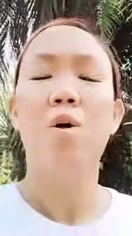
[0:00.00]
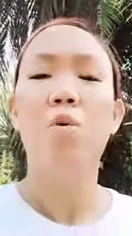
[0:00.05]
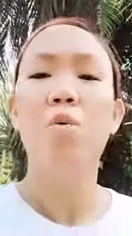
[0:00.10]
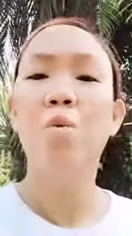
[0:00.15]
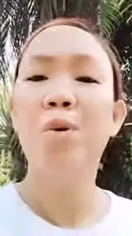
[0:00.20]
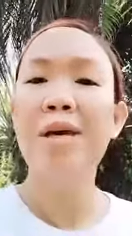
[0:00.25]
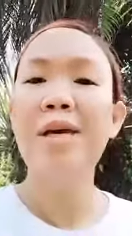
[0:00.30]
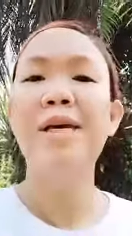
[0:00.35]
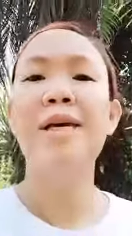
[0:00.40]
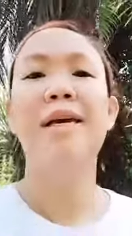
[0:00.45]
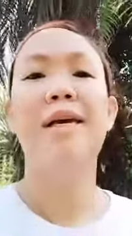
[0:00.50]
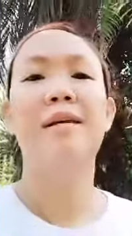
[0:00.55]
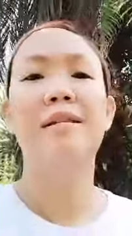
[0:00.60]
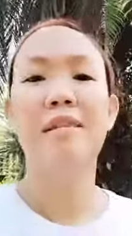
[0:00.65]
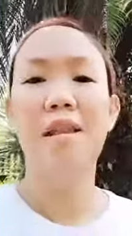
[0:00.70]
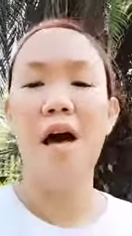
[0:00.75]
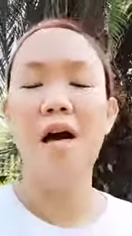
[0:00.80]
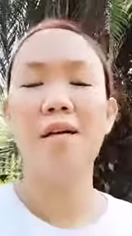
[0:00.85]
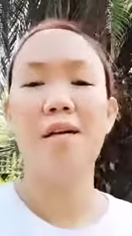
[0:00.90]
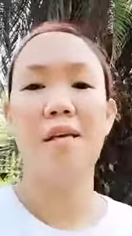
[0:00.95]
we
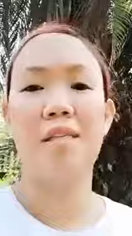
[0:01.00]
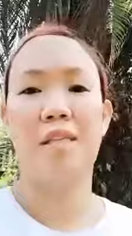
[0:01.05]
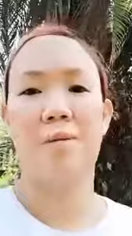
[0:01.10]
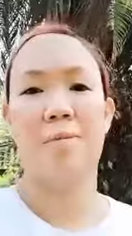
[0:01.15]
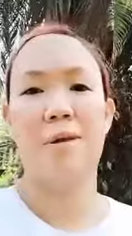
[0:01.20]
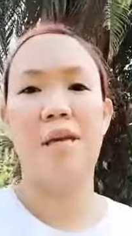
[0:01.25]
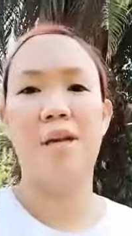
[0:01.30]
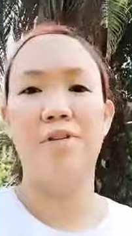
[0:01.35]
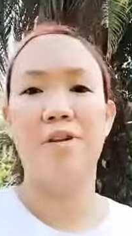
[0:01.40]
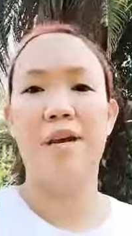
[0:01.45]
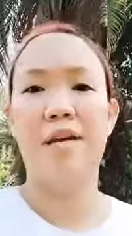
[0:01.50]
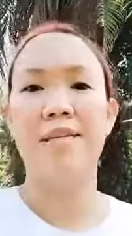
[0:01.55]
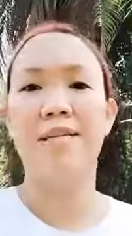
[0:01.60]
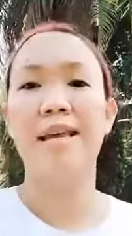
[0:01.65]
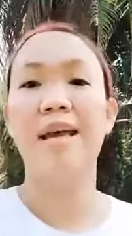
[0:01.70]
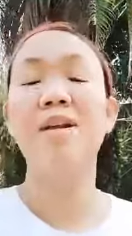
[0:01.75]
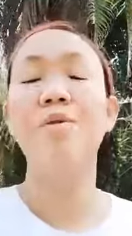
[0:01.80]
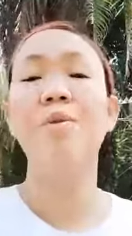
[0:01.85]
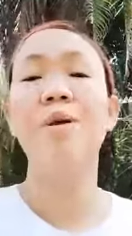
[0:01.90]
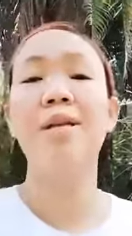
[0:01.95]
lack
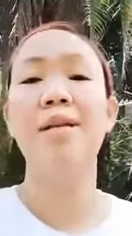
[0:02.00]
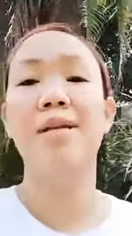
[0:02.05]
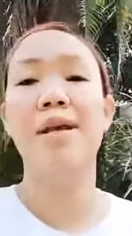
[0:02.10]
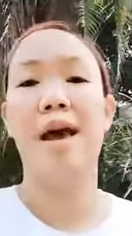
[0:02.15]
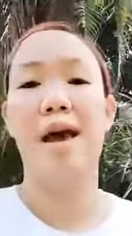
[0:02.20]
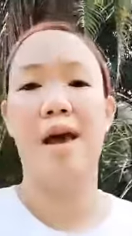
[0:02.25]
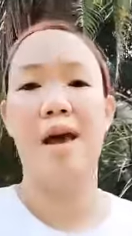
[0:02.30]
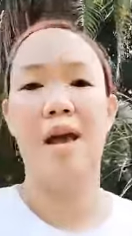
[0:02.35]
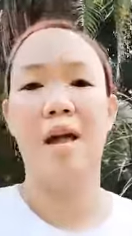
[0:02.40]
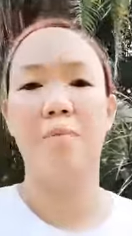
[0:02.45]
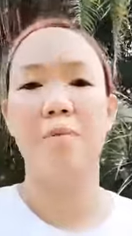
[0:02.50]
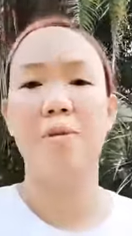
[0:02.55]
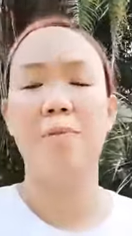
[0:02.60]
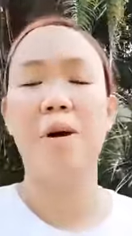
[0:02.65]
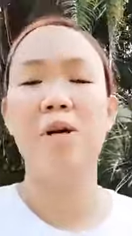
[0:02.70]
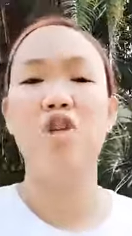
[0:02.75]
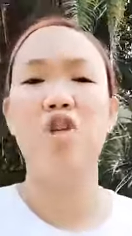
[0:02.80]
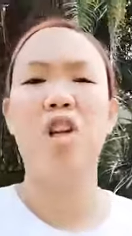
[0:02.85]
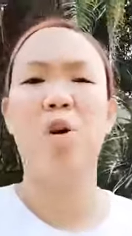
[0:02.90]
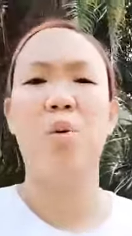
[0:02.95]
experience and we need help,
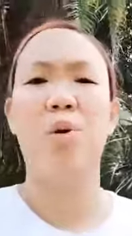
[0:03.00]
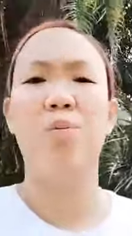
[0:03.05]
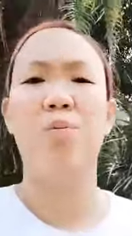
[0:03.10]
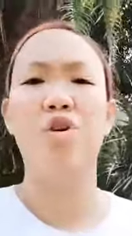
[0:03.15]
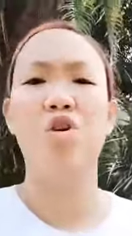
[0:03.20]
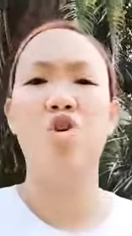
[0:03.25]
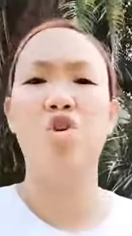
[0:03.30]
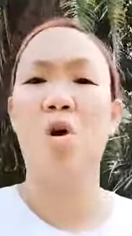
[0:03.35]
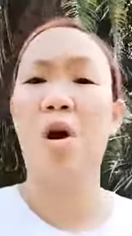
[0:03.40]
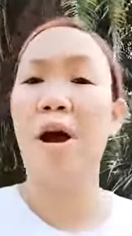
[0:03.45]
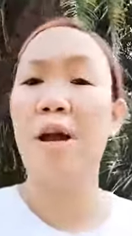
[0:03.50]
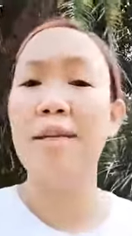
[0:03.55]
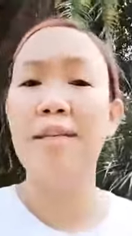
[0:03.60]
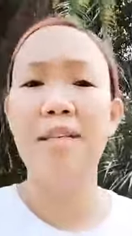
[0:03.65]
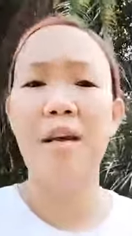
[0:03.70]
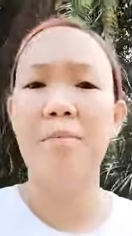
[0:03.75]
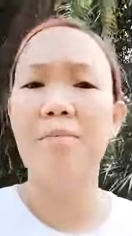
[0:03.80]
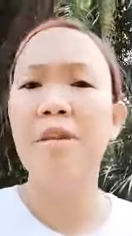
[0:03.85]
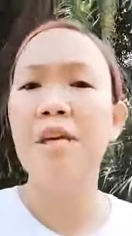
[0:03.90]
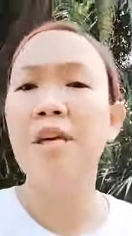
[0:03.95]
especially when we're trying
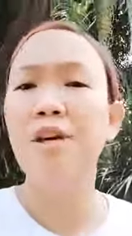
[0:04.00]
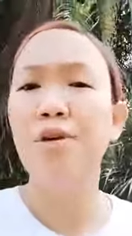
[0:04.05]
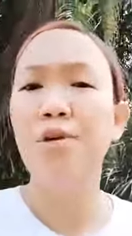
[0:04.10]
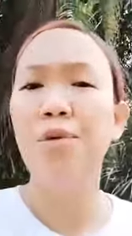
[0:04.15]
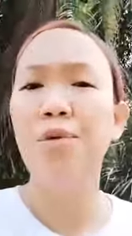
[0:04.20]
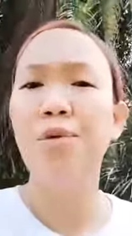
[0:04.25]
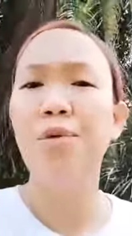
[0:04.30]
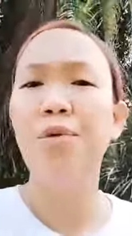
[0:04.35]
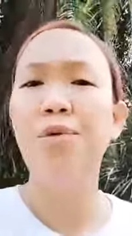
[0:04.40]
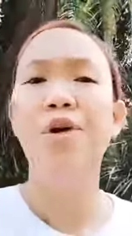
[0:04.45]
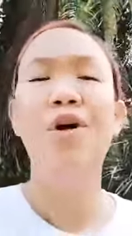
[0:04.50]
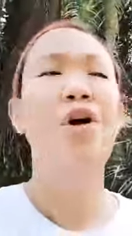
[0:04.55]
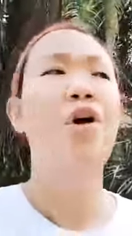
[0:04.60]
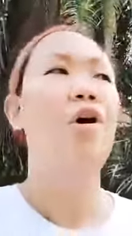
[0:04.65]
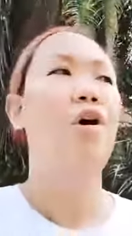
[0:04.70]
something new